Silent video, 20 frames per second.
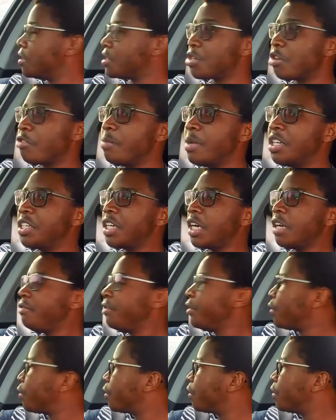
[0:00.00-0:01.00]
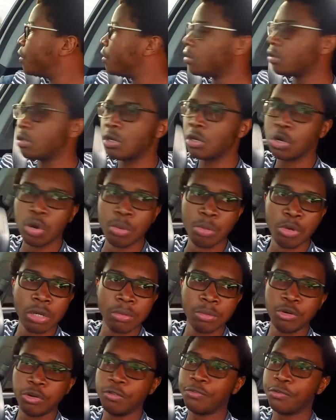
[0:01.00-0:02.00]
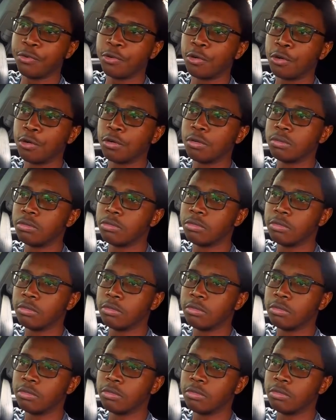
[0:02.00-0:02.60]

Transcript: So I've been driving on normal mode for